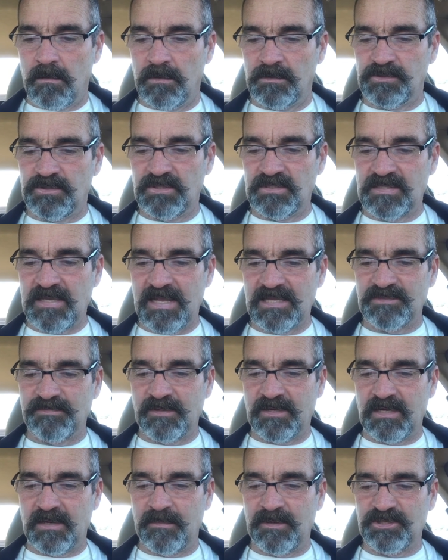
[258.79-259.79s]
Jesus has
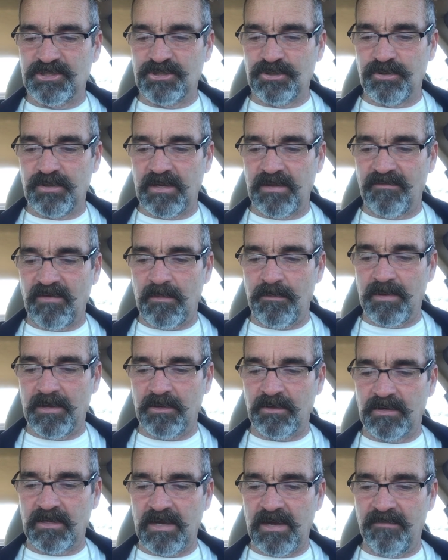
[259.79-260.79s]
become a surety of a
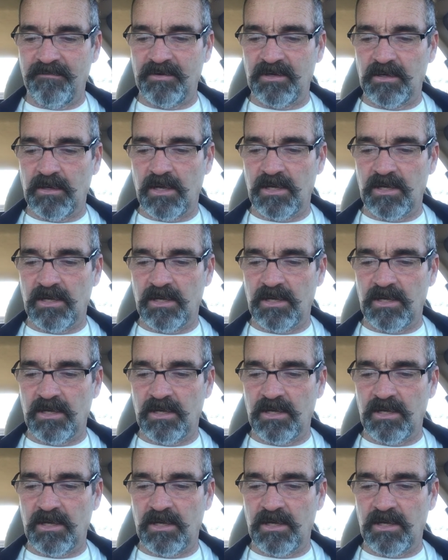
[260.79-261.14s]
better covenant.